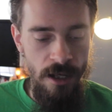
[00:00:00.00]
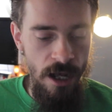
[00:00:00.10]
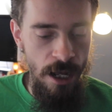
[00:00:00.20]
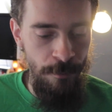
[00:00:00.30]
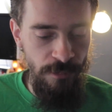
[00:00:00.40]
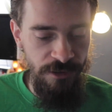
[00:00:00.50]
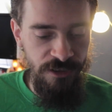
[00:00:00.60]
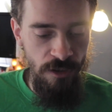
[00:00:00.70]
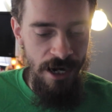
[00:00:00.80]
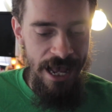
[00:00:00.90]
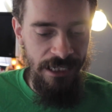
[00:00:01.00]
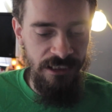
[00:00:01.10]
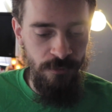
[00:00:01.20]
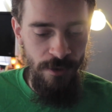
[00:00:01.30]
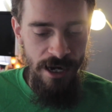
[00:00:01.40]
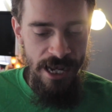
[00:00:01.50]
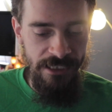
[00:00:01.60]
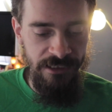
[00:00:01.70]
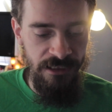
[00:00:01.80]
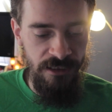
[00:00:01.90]
Bolster X, where
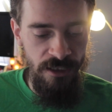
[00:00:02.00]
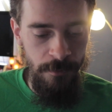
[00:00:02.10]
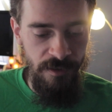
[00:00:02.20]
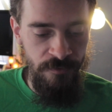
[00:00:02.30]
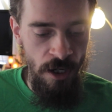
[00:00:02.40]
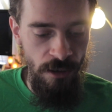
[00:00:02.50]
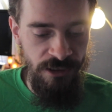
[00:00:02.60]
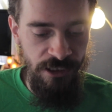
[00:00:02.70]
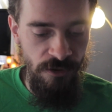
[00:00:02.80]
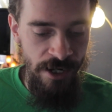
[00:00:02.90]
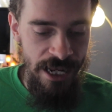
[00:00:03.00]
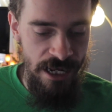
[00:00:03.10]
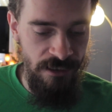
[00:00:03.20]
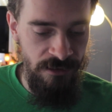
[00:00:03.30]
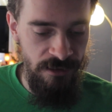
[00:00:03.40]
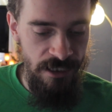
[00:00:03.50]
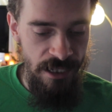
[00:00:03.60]
X is the number of cards in your hand.